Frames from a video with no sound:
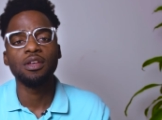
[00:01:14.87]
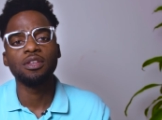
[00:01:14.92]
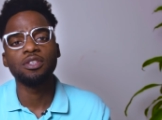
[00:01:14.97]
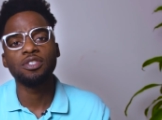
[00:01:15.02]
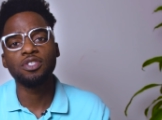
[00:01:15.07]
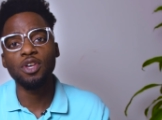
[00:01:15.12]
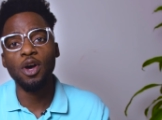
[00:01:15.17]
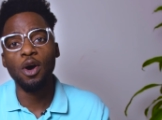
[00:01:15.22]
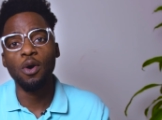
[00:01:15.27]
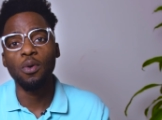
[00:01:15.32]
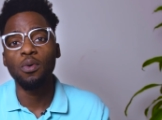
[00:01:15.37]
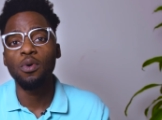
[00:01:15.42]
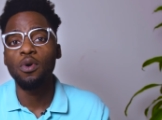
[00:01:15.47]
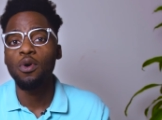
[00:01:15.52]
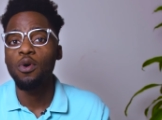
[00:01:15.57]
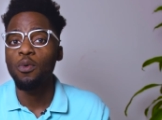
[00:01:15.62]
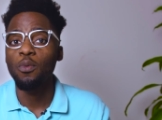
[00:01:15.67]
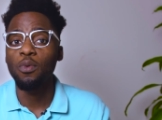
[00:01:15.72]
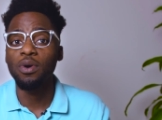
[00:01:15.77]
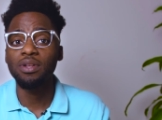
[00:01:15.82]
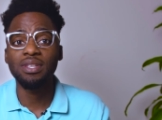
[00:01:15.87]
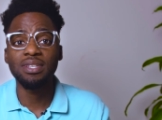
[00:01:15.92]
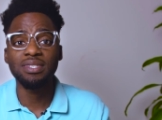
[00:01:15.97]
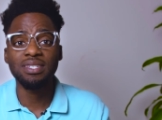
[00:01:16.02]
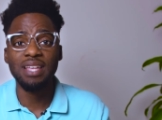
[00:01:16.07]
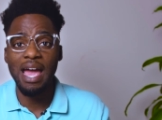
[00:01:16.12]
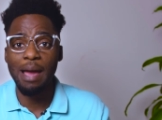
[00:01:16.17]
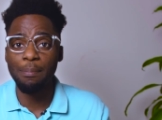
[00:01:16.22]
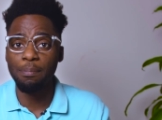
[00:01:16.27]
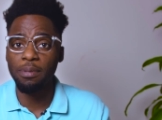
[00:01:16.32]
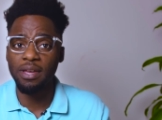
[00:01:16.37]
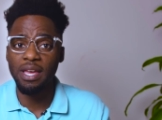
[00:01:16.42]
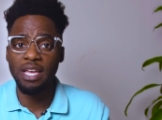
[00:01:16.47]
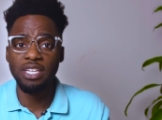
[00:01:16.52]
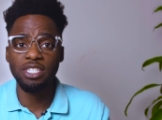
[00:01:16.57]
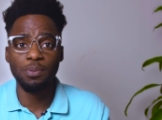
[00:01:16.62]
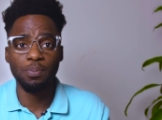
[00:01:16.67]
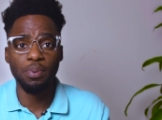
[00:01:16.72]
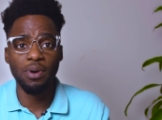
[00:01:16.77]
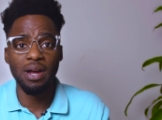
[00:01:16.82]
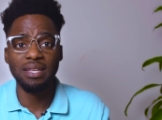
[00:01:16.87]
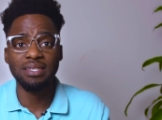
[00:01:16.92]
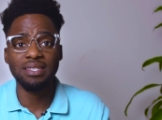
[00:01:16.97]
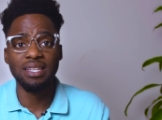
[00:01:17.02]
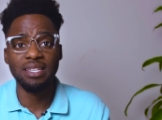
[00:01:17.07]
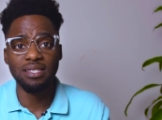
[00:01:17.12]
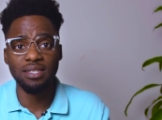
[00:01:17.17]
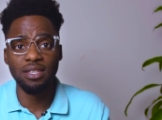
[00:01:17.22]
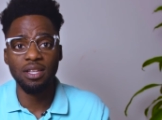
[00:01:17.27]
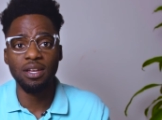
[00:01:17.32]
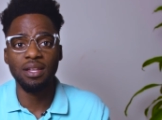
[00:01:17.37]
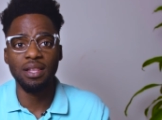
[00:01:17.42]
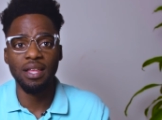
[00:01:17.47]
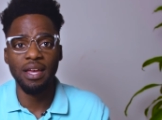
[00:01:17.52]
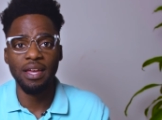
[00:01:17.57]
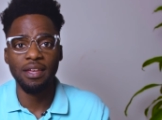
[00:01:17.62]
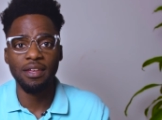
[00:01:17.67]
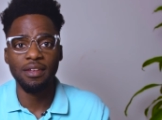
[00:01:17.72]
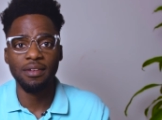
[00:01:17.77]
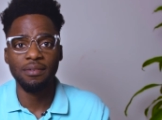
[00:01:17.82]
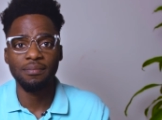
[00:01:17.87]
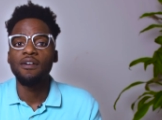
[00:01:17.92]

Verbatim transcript: So, what does the application process look like?